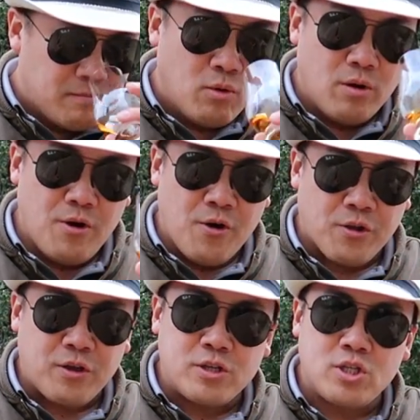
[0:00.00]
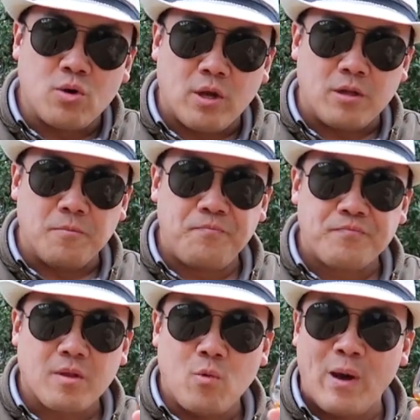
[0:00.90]
More earth, soil,
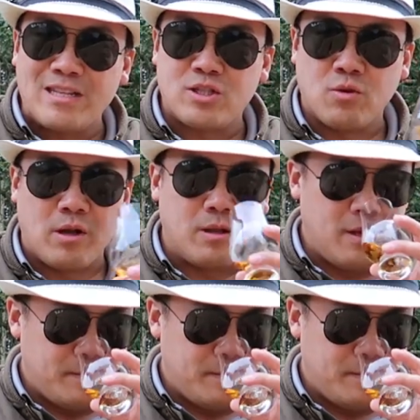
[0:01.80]
wet soil.